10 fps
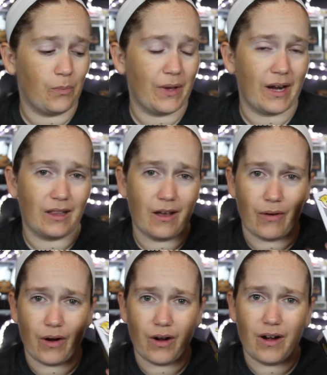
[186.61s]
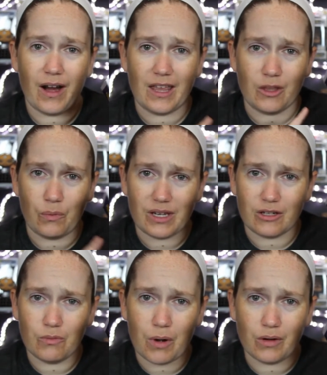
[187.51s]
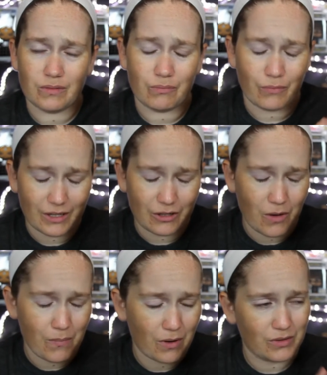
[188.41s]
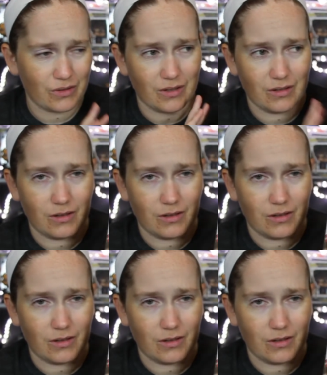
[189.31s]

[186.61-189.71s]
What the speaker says: and I love her and the We Can Do It poster.